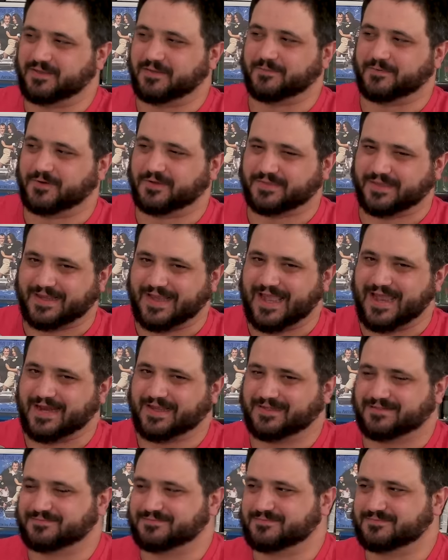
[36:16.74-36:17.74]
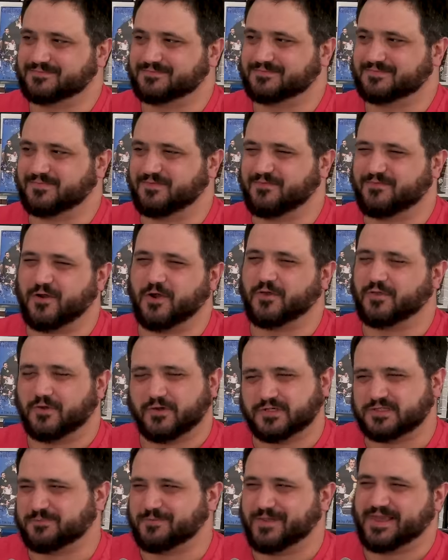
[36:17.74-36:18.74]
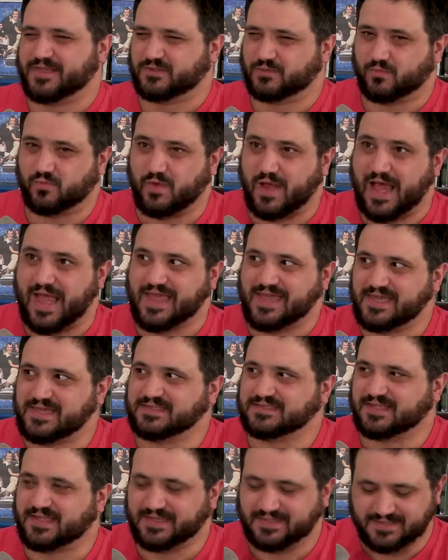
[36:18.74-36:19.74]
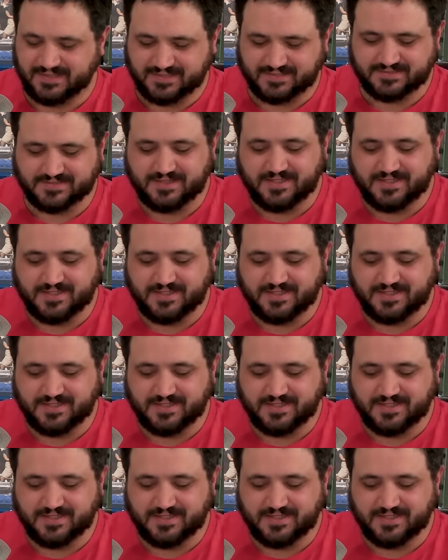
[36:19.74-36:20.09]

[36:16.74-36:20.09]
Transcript: in the book that kind of further explains why he's like this.